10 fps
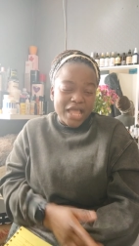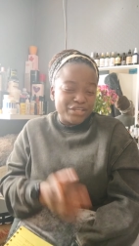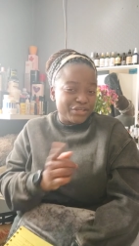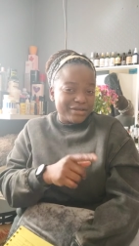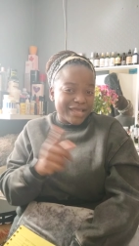
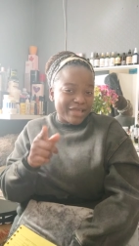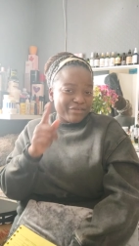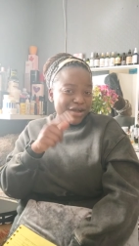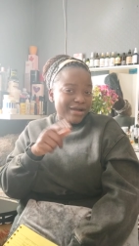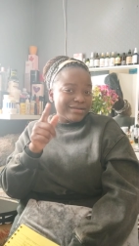And you gave
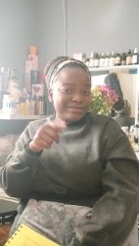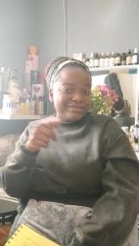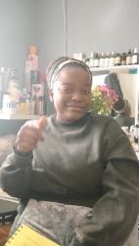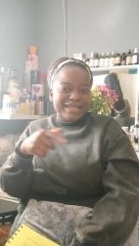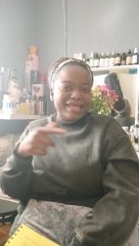her
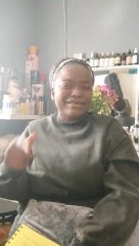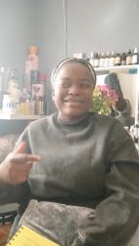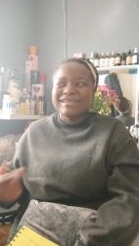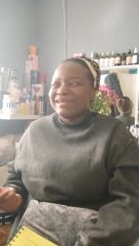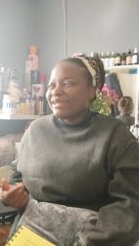like
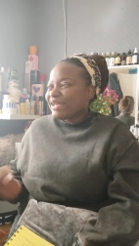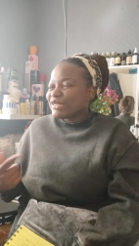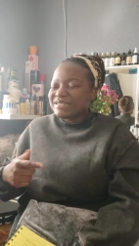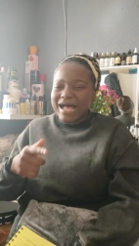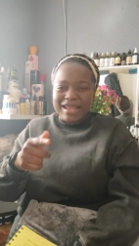
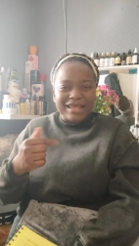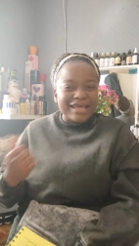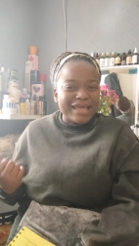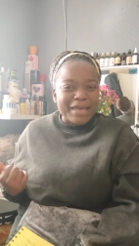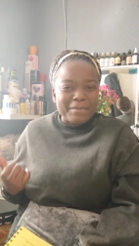
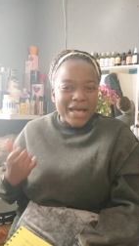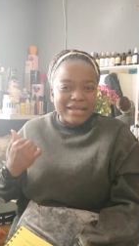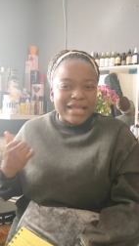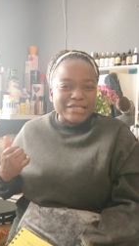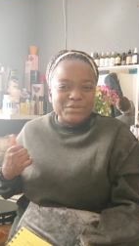Charlana came
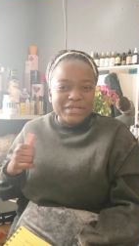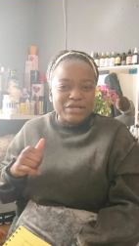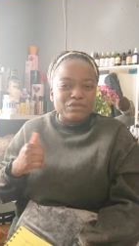back last week.